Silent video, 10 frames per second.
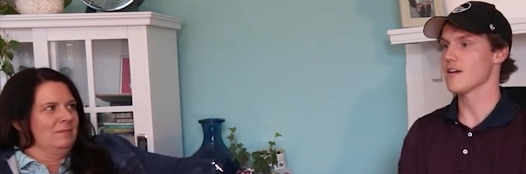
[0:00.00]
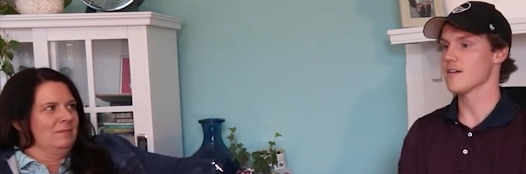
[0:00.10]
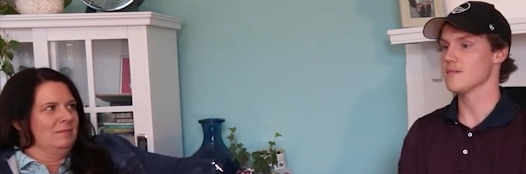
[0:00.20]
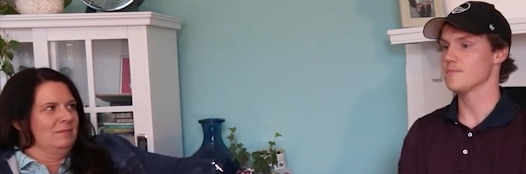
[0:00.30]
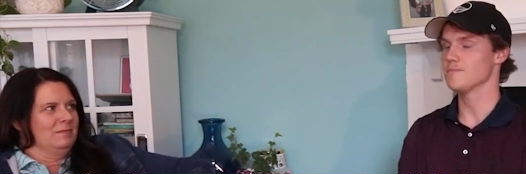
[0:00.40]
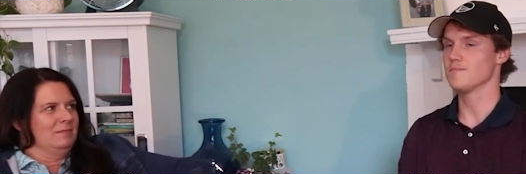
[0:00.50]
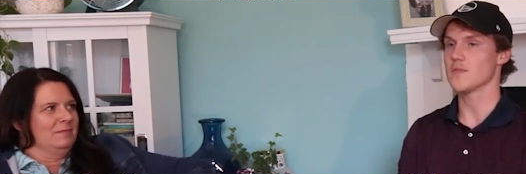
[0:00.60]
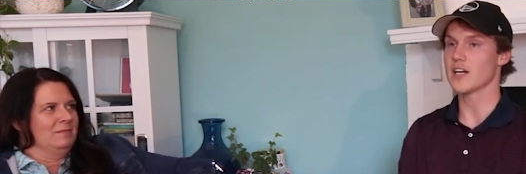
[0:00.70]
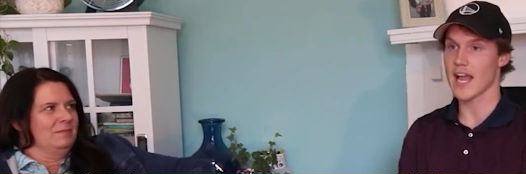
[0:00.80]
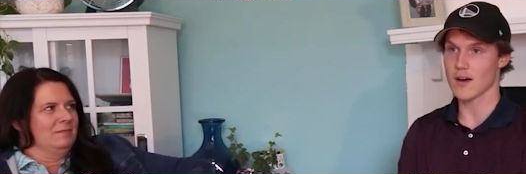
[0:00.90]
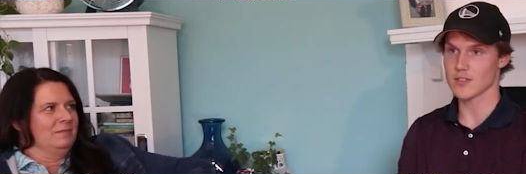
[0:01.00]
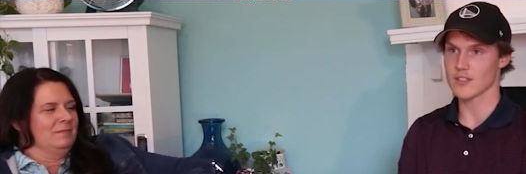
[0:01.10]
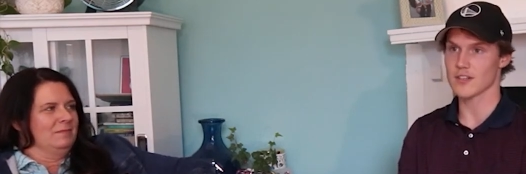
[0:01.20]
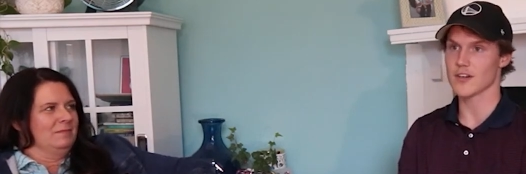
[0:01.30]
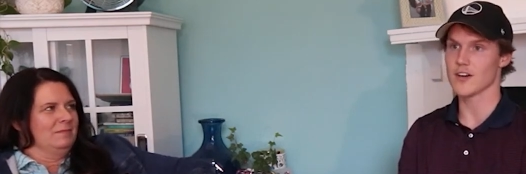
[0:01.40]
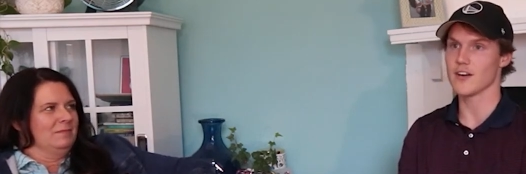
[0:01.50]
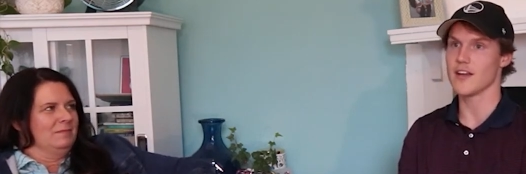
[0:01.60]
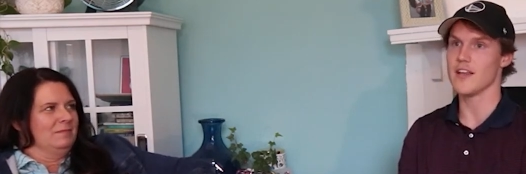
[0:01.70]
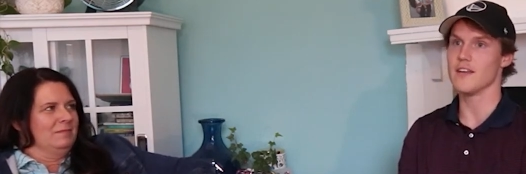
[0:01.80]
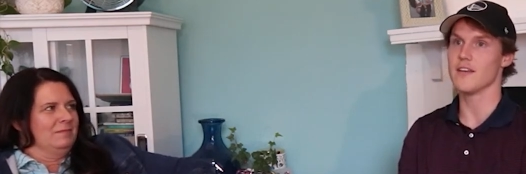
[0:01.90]
Speaker 1: um, a counselor
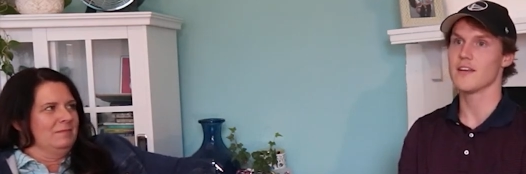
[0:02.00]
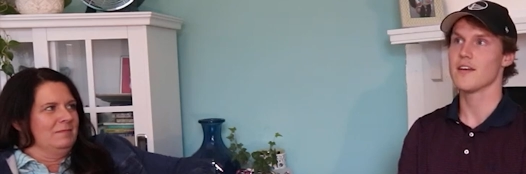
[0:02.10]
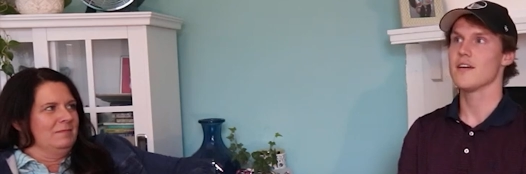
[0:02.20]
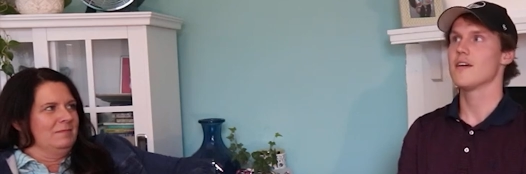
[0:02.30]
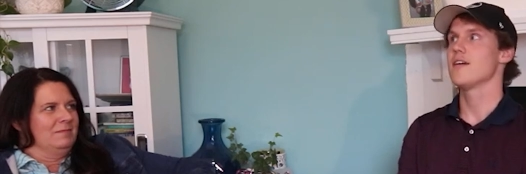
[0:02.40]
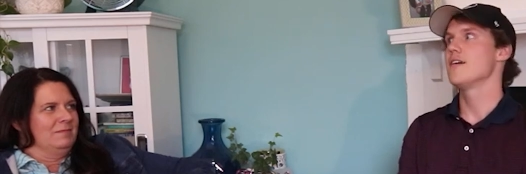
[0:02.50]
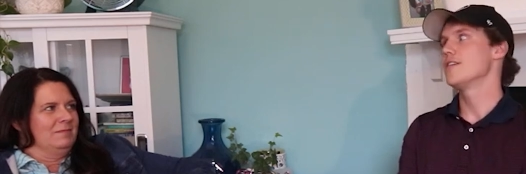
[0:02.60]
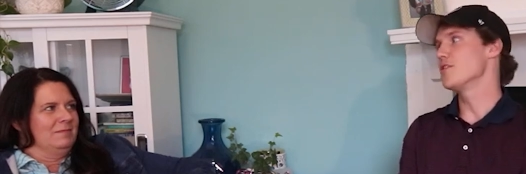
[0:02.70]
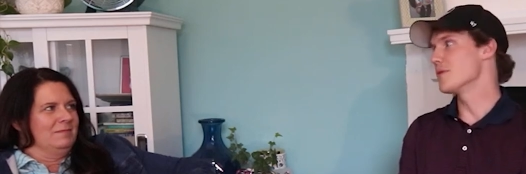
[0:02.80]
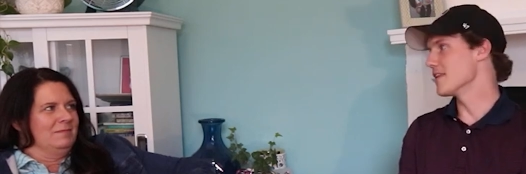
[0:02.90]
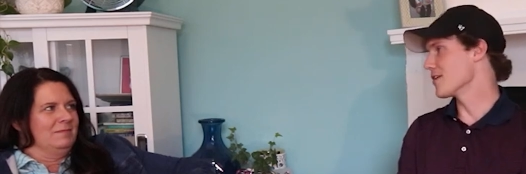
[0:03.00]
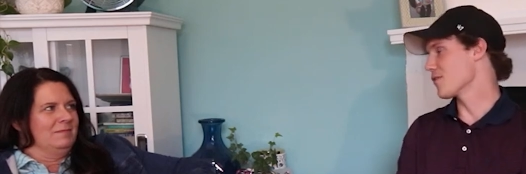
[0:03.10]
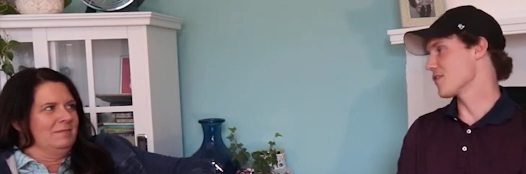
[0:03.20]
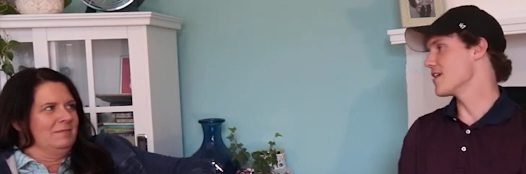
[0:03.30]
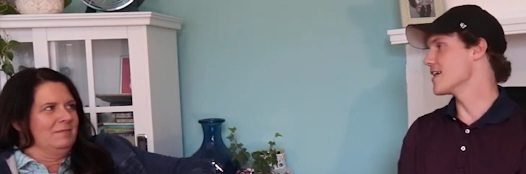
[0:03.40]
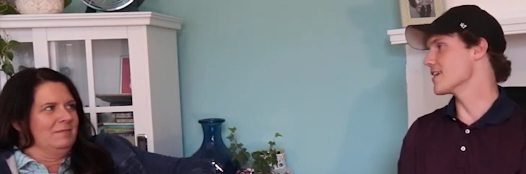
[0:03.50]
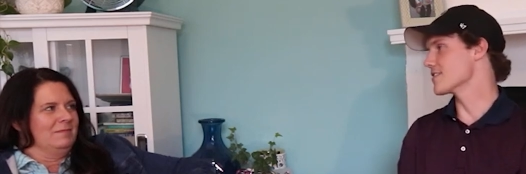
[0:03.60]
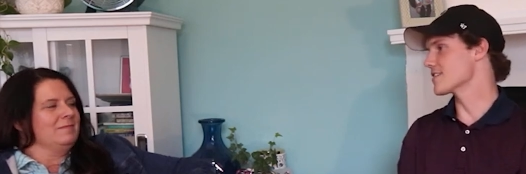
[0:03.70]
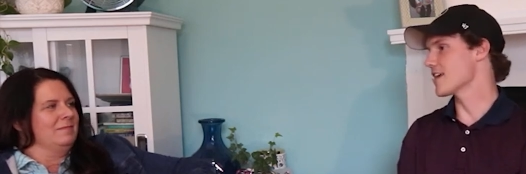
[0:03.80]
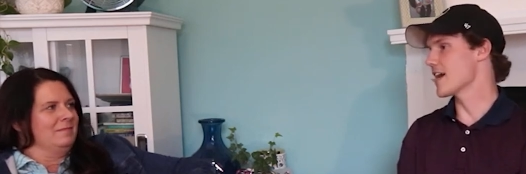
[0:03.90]
and doing little
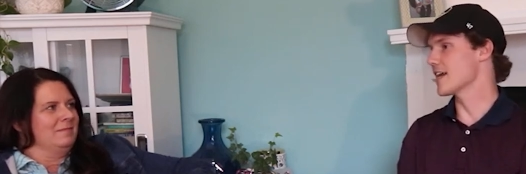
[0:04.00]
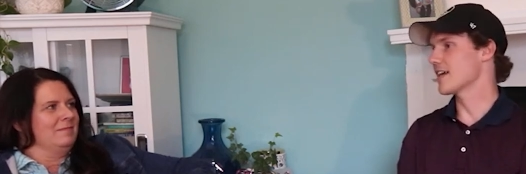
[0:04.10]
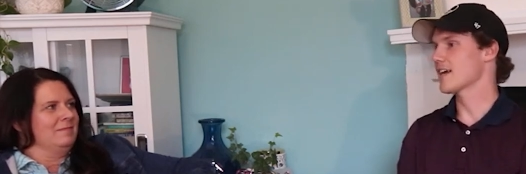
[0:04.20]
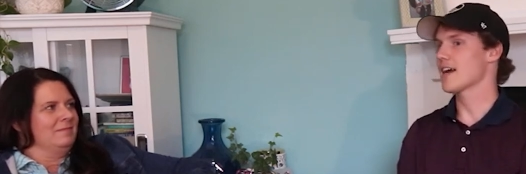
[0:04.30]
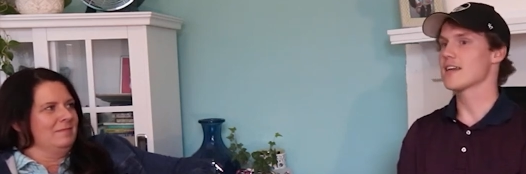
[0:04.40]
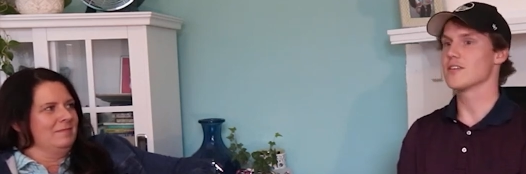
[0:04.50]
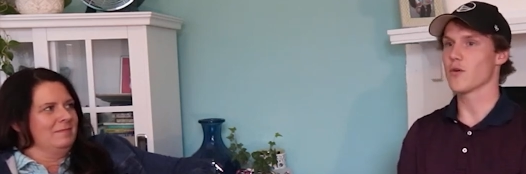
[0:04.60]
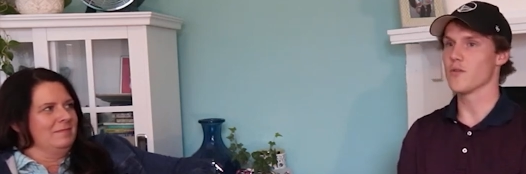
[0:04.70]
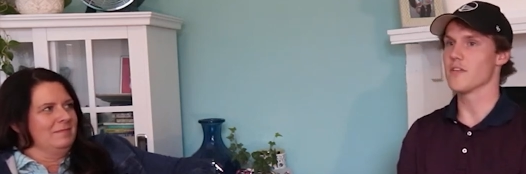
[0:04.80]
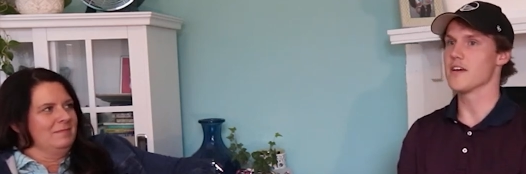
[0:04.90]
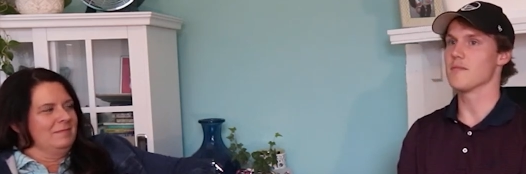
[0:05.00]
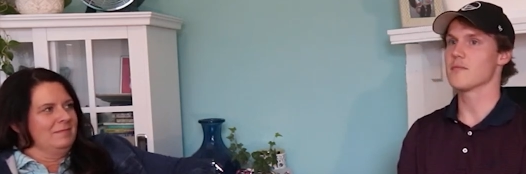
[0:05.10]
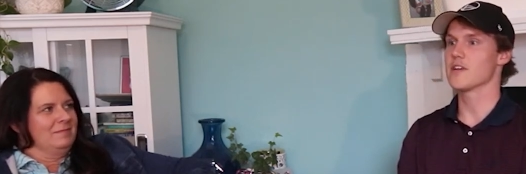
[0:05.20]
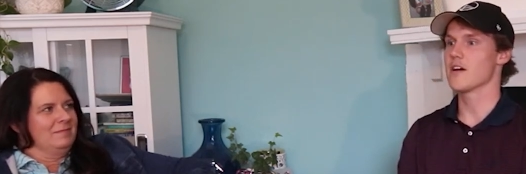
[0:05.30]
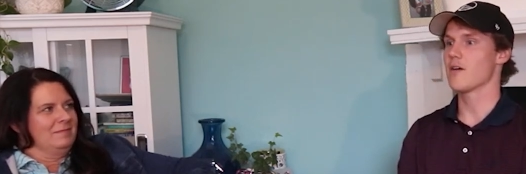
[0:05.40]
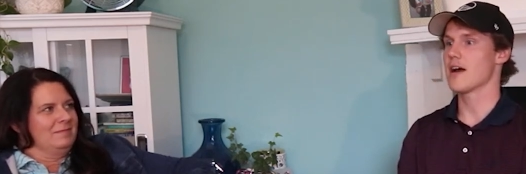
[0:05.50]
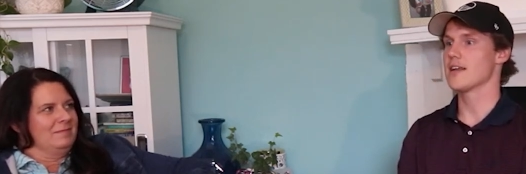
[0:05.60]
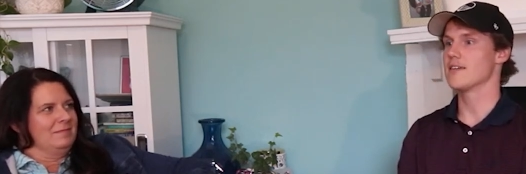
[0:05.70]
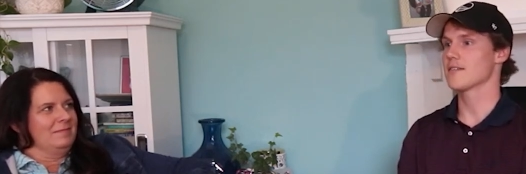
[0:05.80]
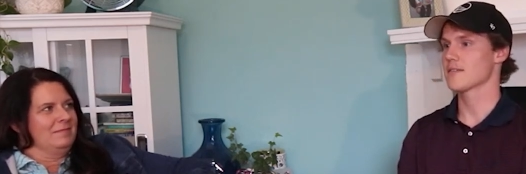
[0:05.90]
things. Like I told them, you know,
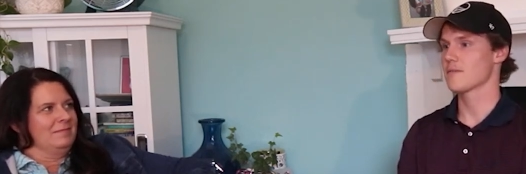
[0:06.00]
I'd